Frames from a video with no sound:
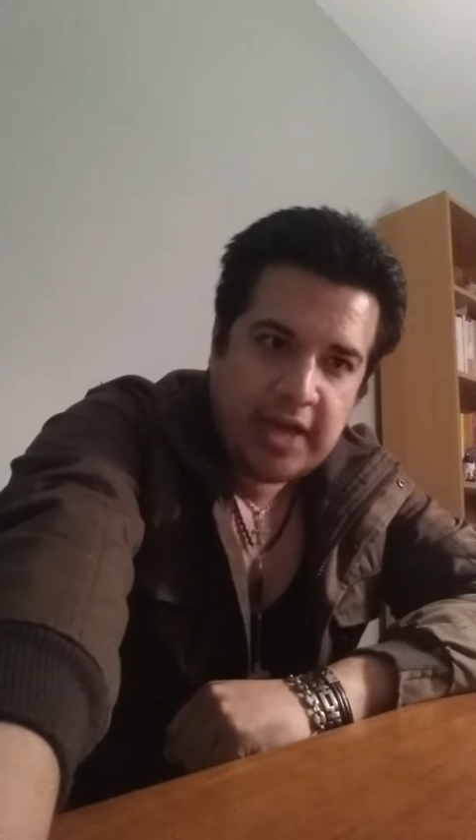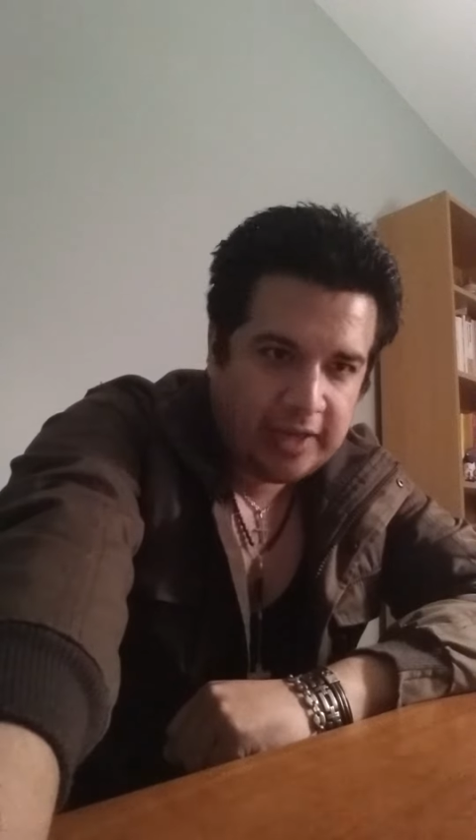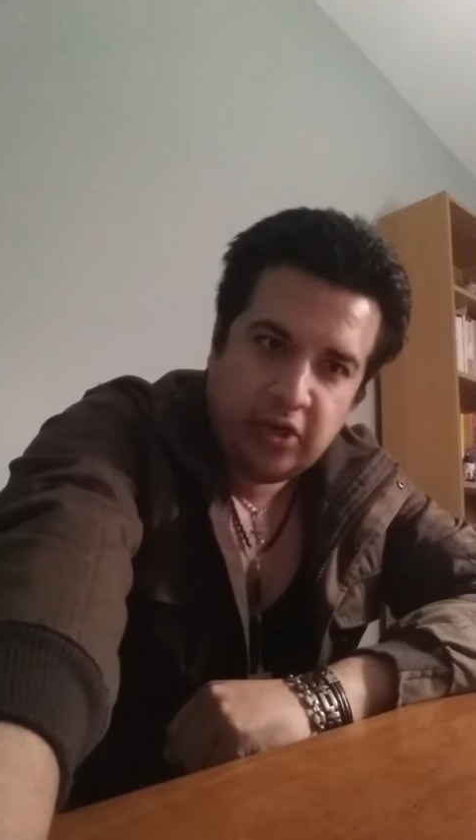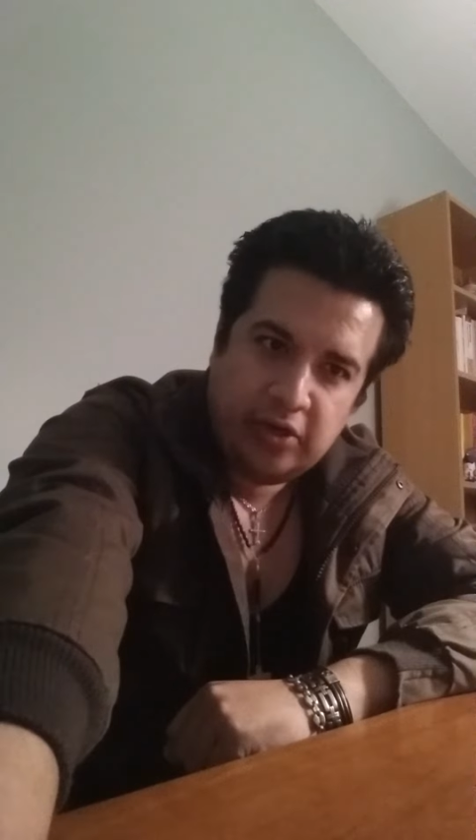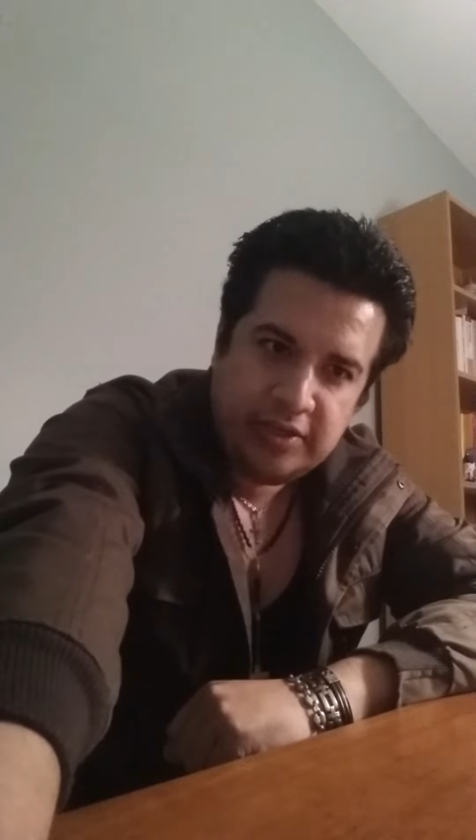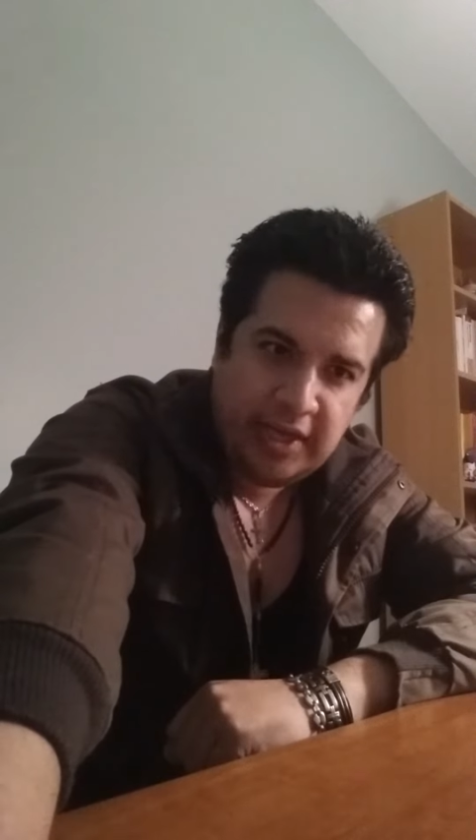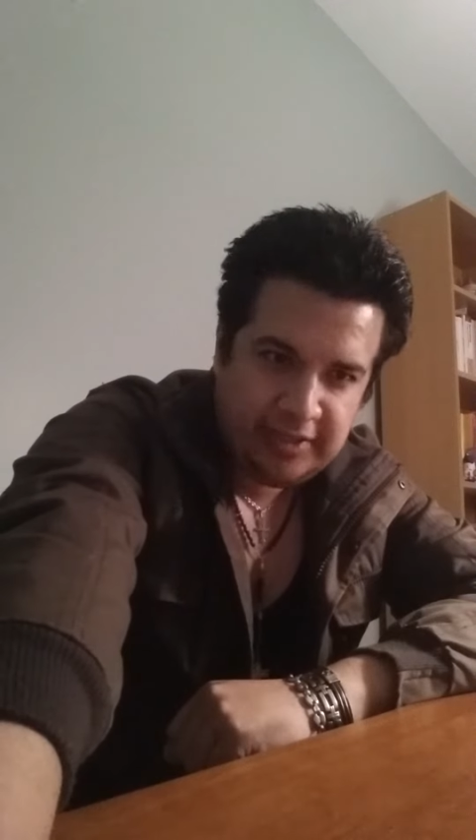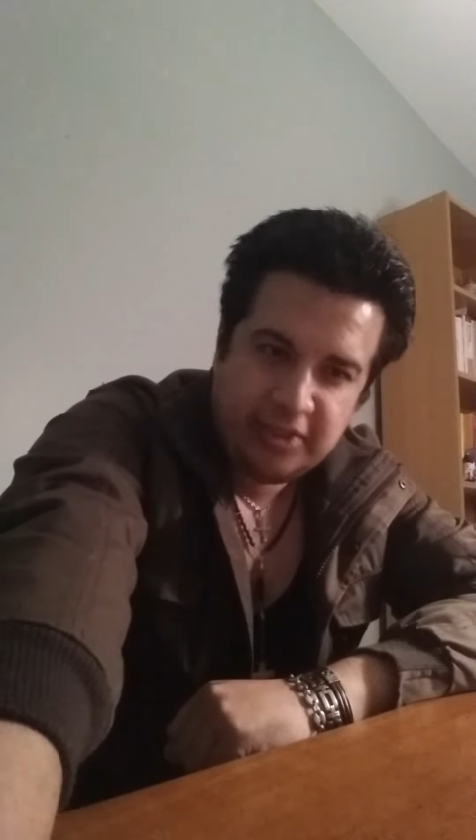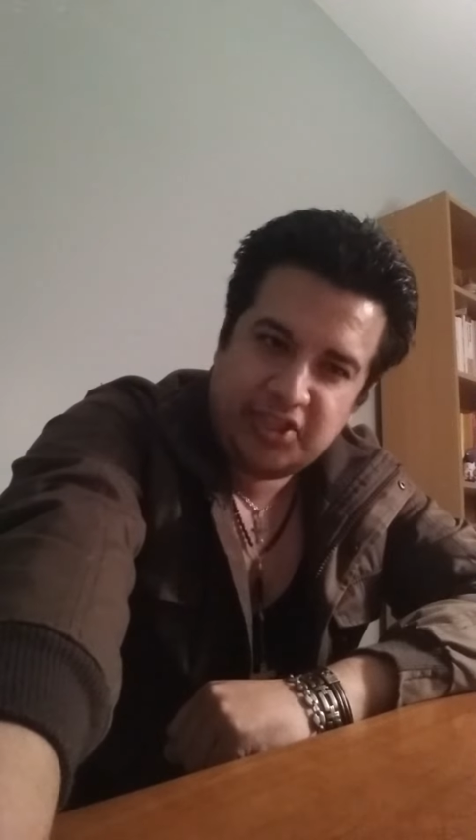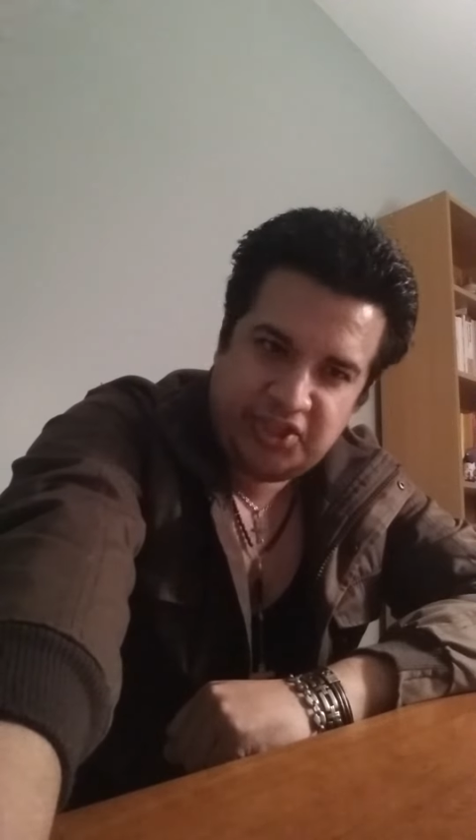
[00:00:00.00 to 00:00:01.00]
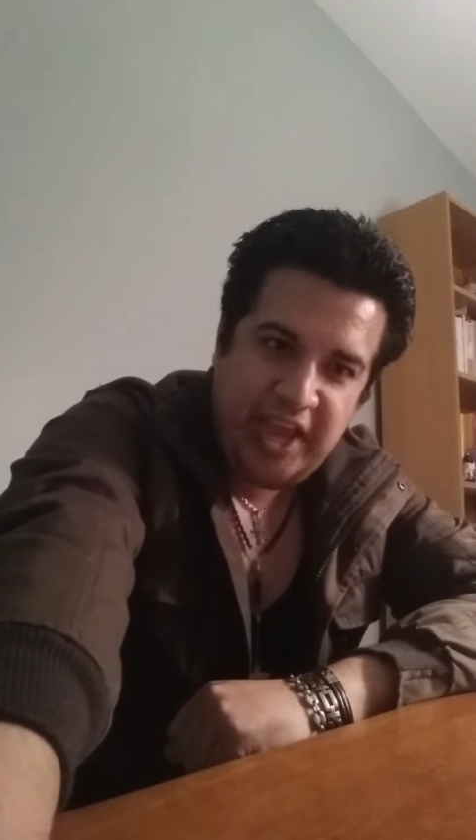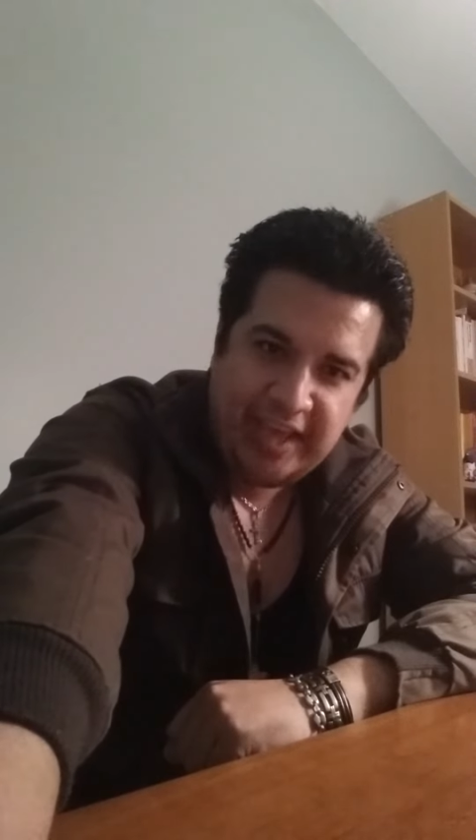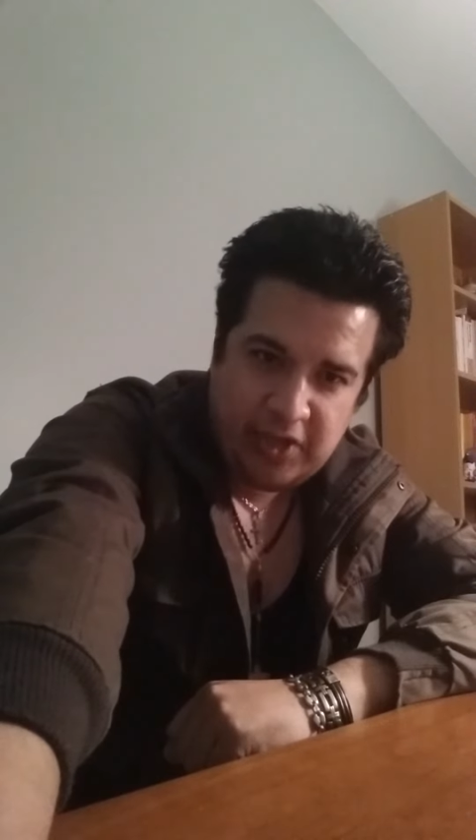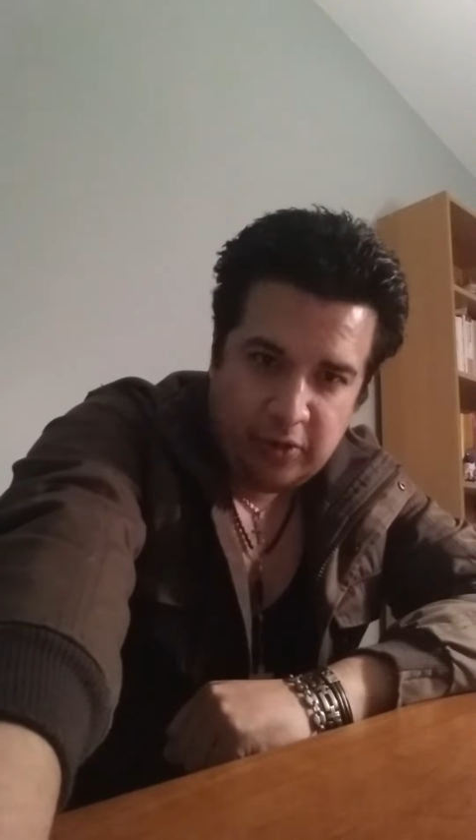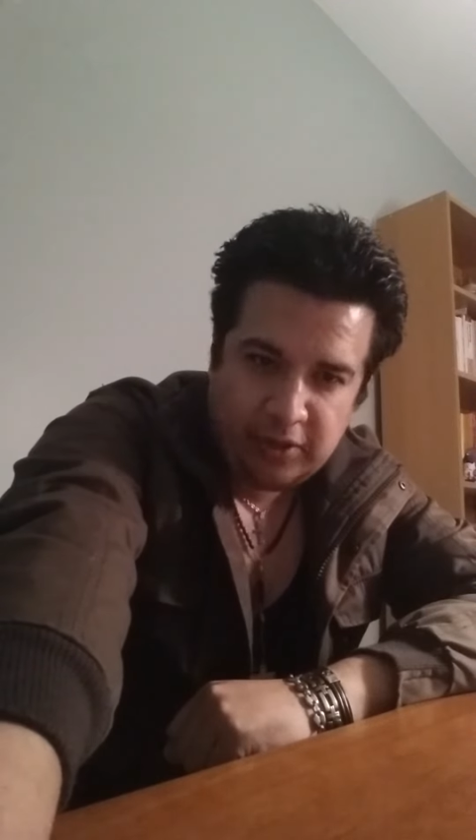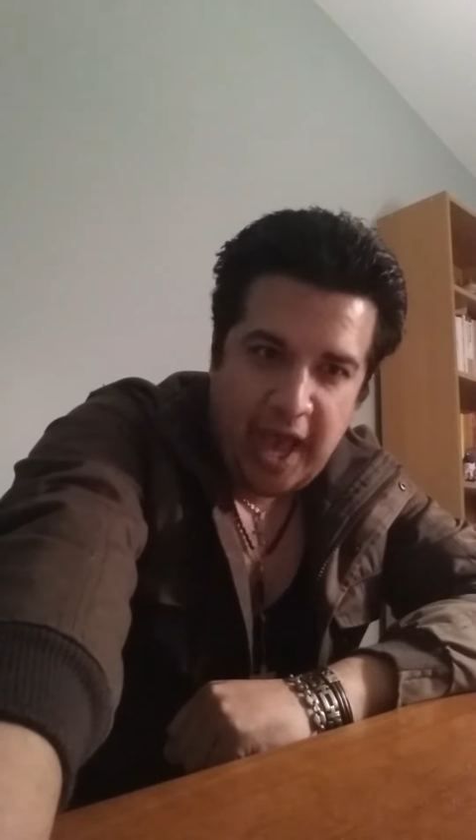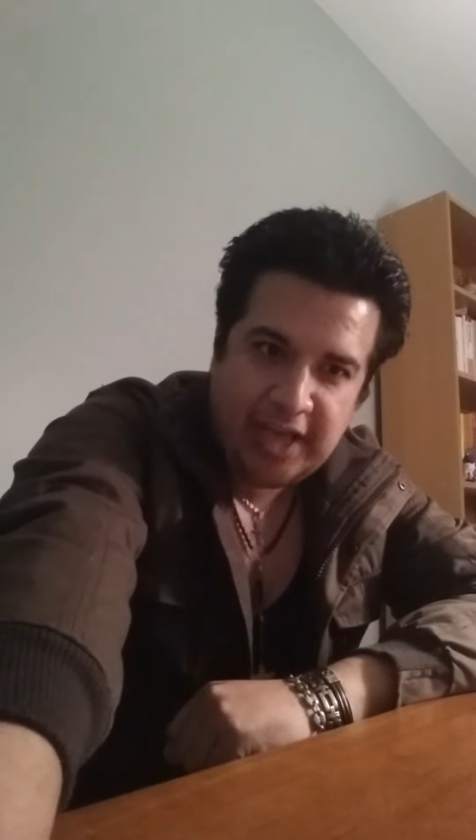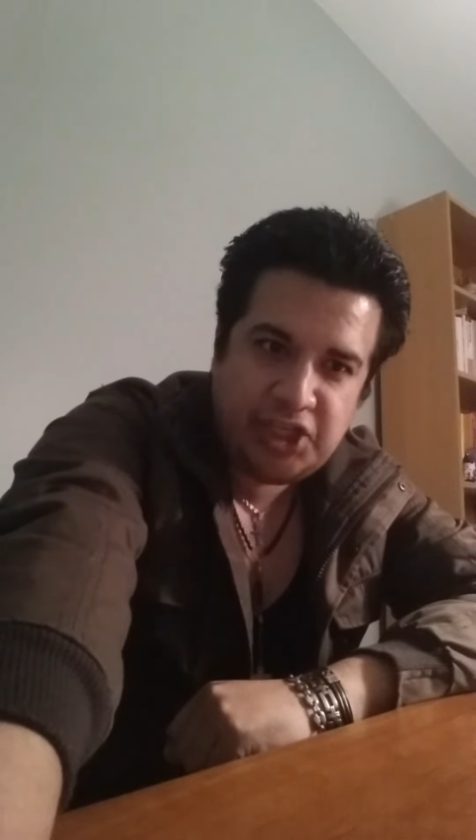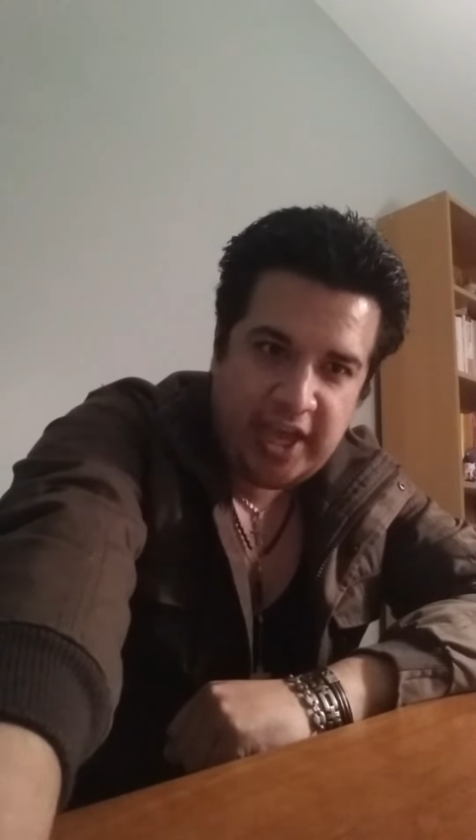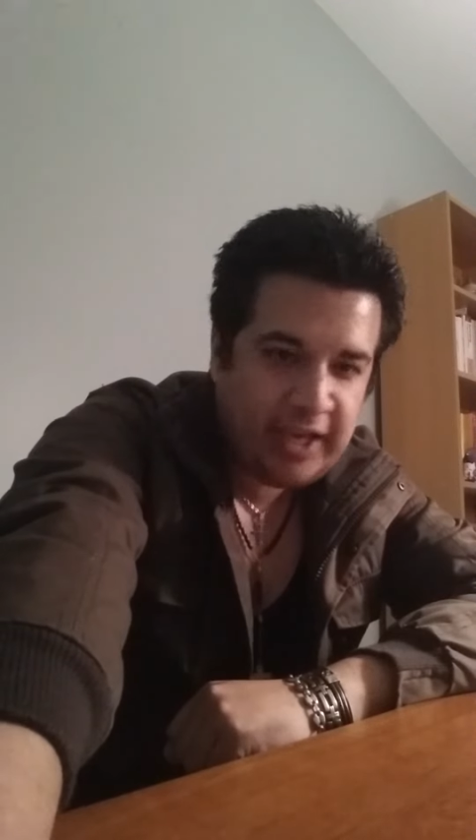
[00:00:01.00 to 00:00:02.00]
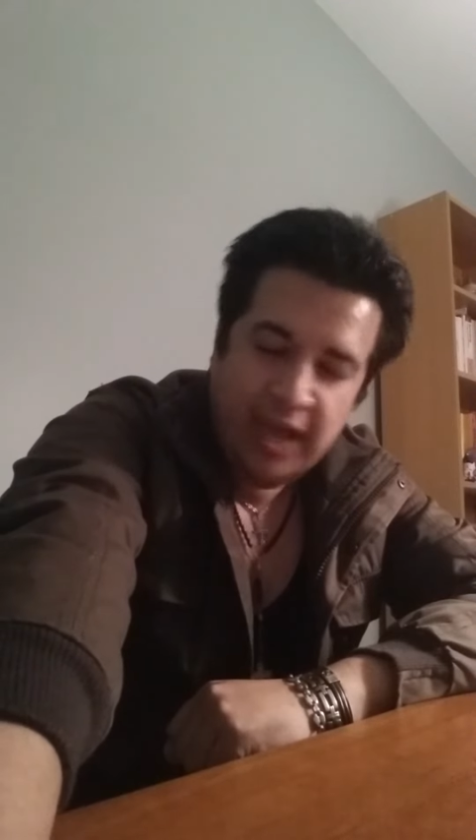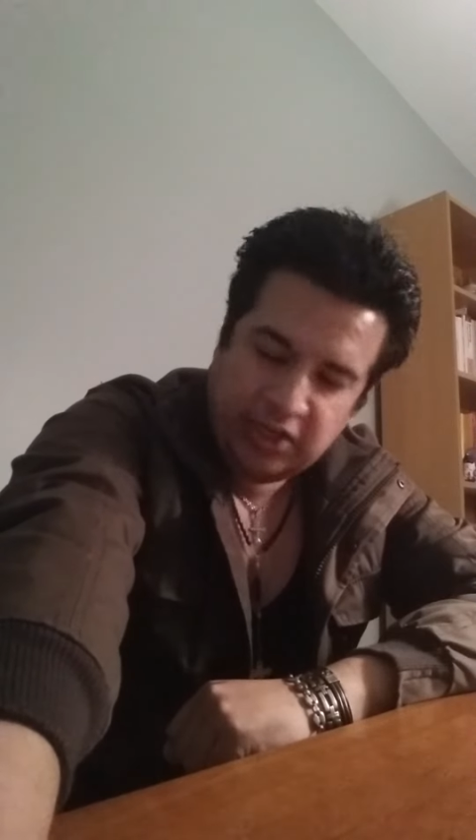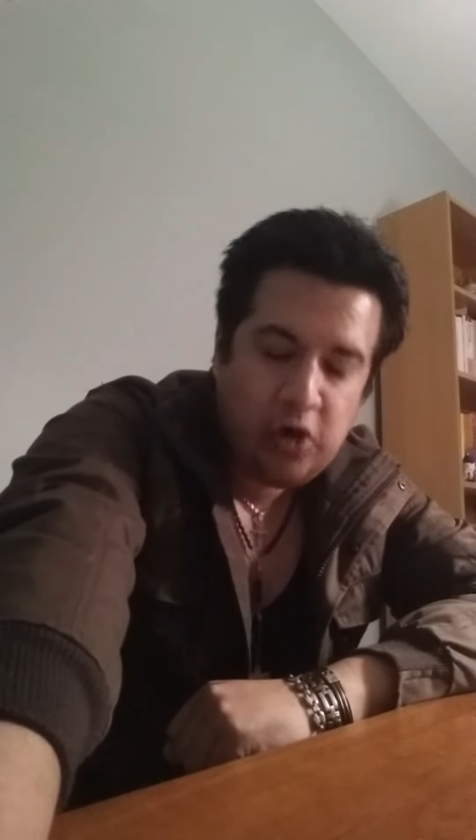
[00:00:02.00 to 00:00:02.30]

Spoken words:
I couldn't understand your logic,